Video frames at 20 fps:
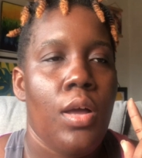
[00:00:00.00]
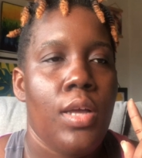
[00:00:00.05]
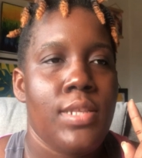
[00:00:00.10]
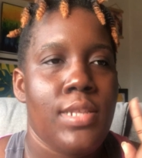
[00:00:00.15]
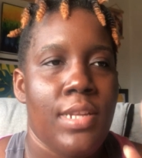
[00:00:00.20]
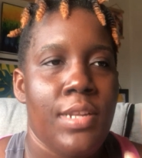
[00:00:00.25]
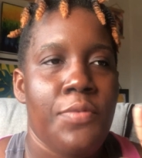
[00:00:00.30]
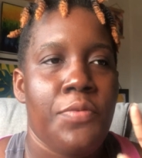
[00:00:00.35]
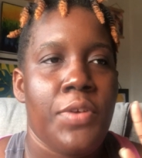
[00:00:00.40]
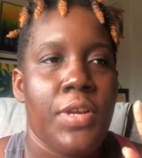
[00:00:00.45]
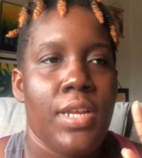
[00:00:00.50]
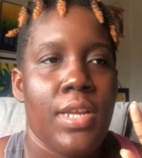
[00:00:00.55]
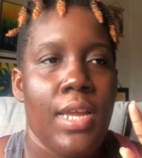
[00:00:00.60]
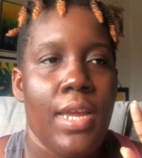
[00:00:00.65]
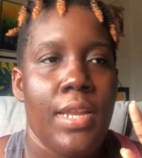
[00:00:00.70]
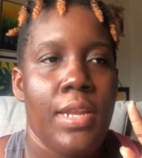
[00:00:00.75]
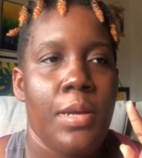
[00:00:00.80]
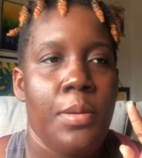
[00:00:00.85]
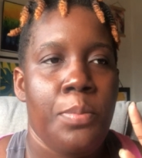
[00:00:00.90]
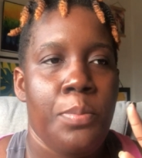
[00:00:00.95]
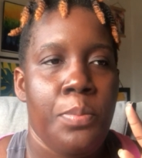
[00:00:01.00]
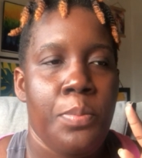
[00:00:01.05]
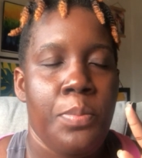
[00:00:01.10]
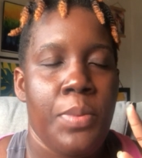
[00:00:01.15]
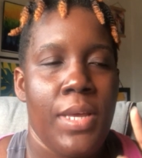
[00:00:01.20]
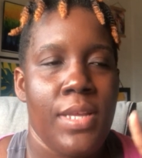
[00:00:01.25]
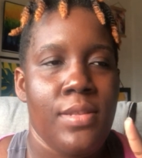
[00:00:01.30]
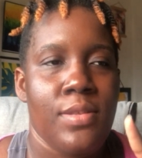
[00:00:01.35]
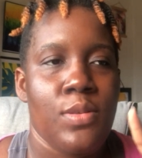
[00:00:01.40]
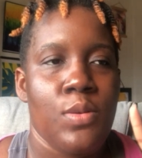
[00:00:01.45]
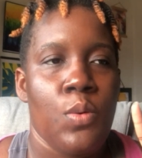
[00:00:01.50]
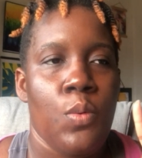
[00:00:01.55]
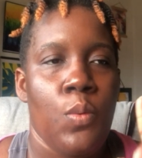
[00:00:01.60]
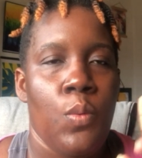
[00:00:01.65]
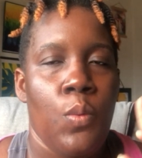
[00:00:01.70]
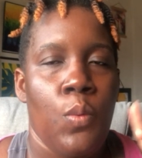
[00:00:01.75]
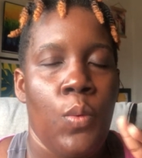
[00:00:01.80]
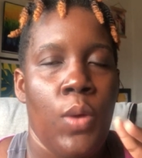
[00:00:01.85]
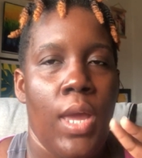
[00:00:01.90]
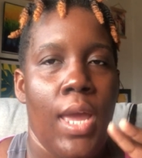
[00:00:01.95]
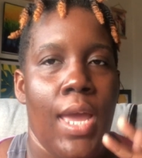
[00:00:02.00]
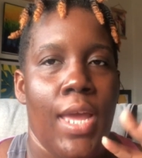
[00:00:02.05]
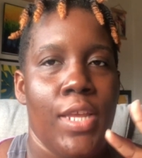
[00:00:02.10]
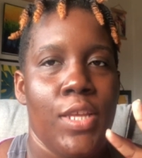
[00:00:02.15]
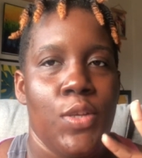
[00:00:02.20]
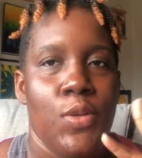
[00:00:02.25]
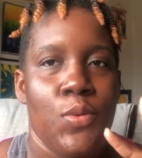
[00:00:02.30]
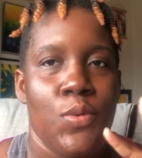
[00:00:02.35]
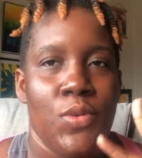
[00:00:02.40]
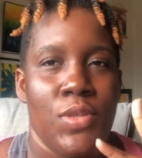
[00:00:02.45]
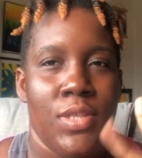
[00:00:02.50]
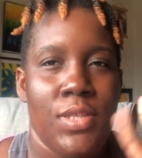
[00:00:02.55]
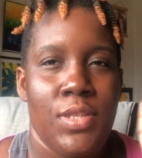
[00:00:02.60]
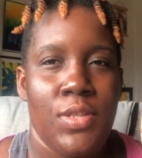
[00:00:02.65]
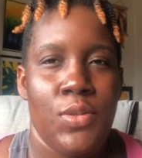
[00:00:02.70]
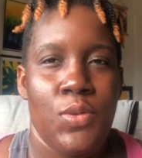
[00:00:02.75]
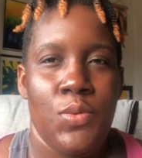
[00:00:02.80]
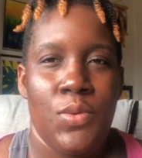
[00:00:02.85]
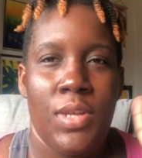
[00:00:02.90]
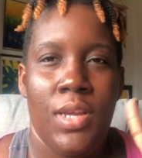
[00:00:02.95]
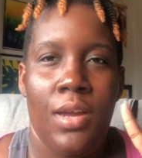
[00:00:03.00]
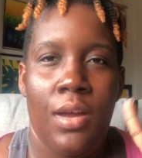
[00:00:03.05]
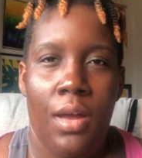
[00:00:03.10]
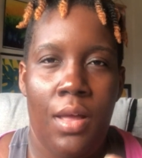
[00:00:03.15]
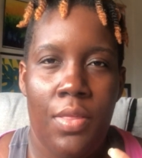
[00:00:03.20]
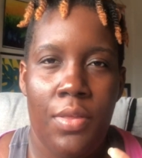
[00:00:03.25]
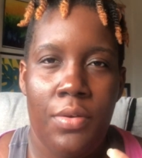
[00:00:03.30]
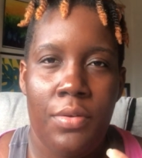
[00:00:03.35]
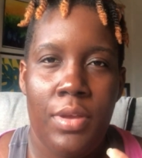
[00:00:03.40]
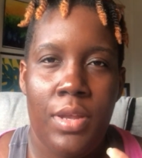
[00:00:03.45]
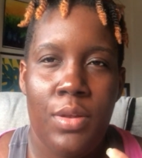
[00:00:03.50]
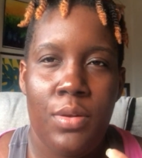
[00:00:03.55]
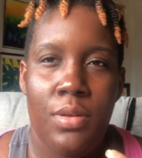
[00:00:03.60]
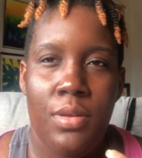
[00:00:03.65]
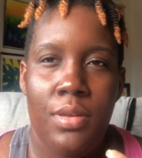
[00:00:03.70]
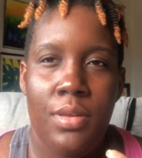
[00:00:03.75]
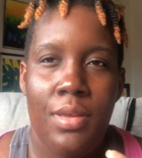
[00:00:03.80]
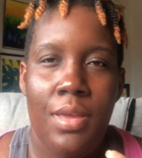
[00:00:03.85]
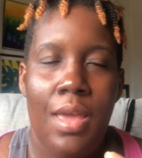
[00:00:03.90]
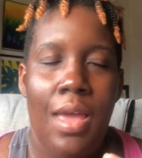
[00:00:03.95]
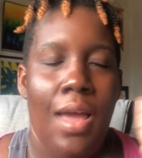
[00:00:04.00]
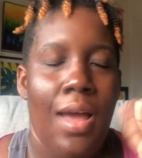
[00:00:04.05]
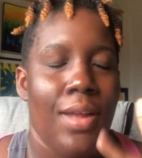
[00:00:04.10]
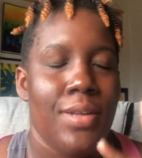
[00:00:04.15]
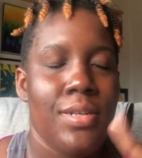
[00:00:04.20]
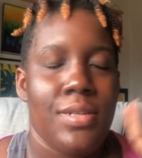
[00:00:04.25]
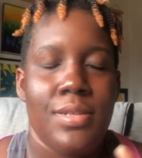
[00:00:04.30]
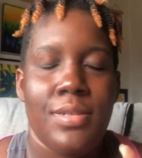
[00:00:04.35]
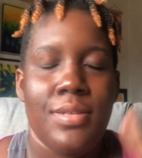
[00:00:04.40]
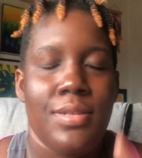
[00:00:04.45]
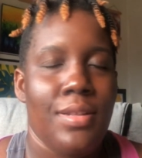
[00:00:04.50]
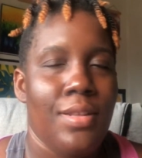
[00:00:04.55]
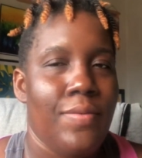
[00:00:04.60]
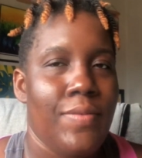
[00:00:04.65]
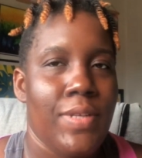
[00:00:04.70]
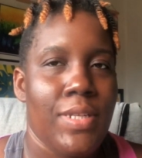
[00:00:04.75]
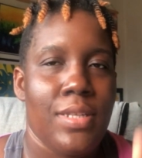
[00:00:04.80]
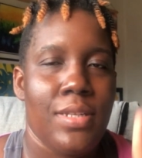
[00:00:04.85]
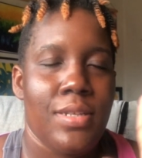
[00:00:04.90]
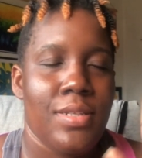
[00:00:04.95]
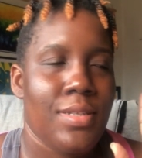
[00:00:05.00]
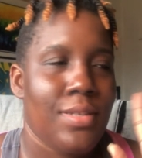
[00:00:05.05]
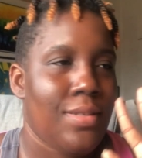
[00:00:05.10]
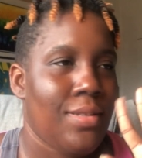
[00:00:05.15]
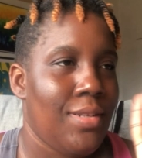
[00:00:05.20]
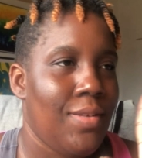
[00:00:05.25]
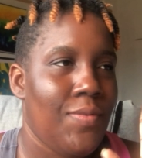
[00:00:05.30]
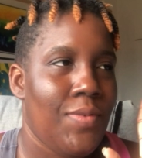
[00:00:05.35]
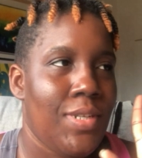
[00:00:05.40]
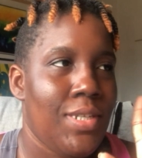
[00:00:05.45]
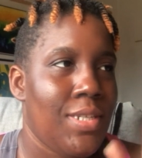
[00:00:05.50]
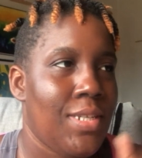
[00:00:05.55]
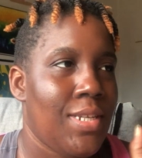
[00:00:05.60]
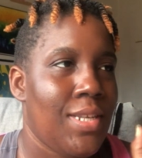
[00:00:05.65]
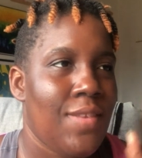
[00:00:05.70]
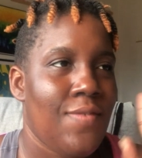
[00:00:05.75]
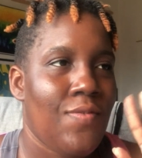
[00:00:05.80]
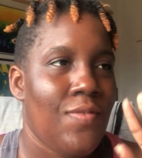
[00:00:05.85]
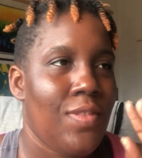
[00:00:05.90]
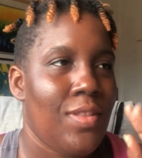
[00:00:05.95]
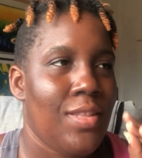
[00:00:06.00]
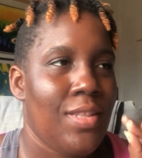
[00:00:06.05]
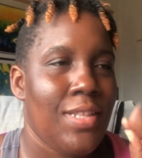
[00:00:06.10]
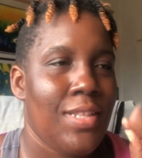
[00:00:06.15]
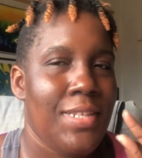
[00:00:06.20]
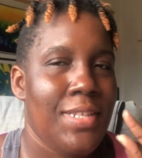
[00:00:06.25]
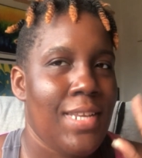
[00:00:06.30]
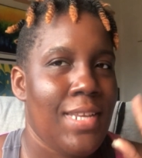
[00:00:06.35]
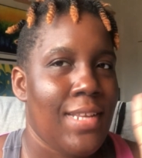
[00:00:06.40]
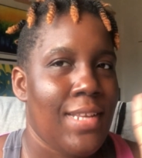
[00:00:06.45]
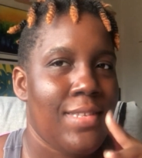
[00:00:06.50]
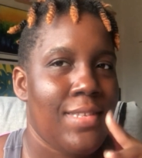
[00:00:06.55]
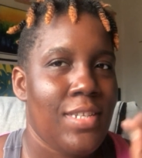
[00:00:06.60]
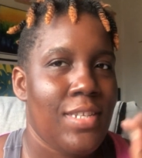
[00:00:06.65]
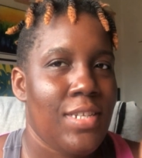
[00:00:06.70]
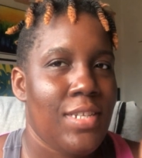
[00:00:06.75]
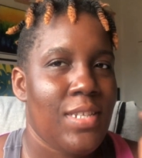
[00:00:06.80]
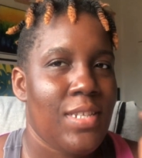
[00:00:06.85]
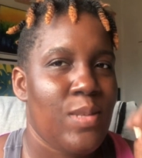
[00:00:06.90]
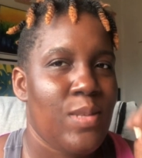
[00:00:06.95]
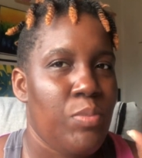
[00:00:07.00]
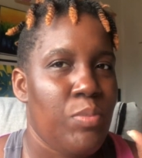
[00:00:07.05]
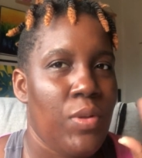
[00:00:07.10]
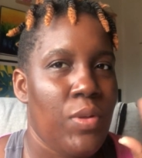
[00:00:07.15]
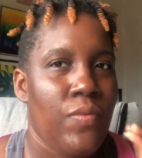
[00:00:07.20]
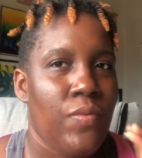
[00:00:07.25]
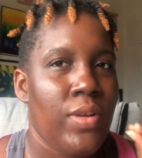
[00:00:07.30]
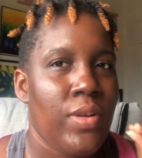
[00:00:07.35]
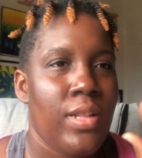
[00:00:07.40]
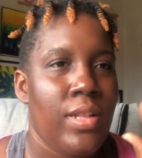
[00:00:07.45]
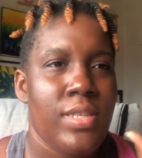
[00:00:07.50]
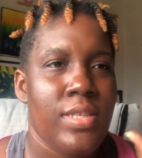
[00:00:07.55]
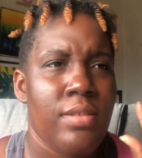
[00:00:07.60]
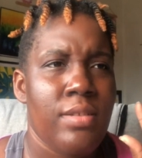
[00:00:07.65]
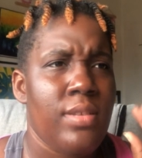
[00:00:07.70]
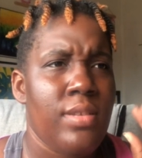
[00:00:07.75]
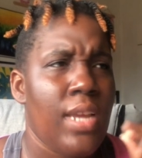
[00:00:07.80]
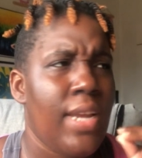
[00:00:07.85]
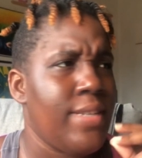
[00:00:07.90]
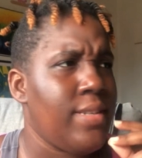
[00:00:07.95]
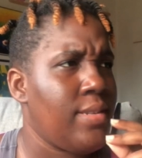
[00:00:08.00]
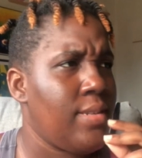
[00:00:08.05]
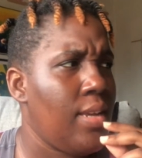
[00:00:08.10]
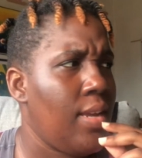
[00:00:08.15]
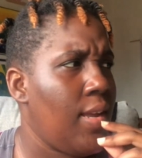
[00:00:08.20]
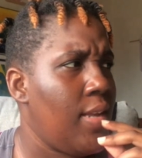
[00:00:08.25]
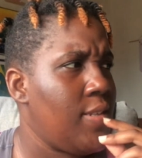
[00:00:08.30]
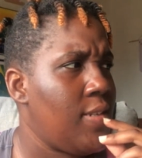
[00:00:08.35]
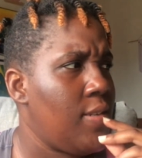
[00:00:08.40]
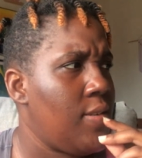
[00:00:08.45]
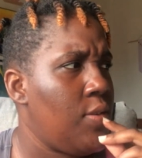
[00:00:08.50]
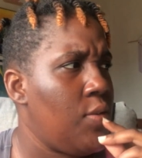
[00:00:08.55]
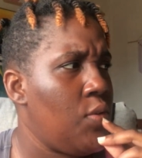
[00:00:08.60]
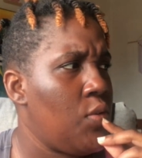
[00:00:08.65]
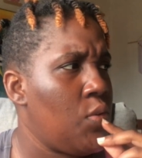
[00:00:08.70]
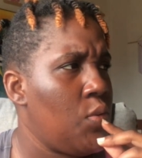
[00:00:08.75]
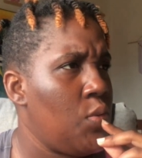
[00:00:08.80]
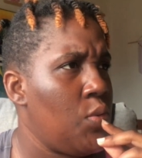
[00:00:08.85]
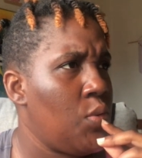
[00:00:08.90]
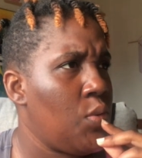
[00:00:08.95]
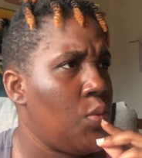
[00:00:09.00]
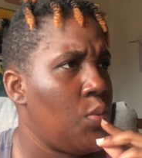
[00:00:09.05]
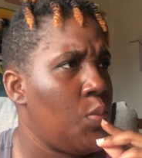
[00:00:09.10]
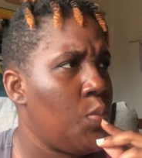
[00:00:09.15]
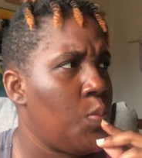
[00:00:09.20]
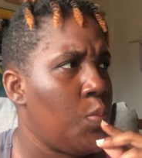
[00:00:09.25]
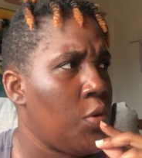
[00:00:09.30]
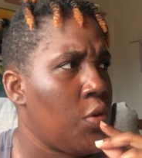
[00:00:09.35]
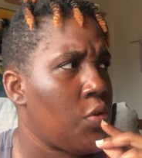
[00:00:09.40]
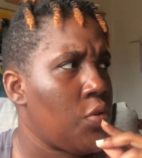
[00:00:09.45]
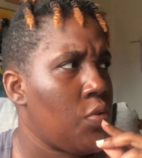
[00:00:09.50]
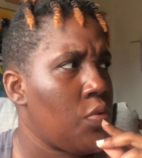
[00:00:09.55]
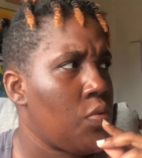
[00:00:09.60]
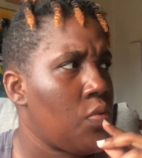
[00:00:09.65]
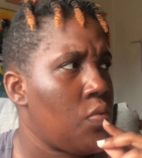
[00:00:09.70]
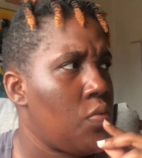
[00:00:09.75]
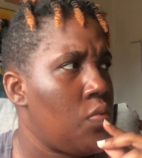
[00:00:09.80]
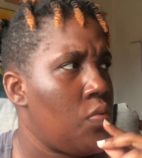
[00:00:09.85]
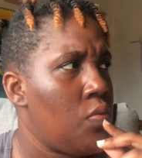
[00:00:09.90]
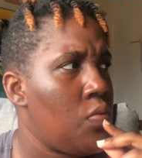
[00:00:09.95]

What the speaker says: It's a different kind of pencil where I use to do the coloring, and I just love it. I just love it. The texture is just beautiful. Seriously, I think I just used those two brushes.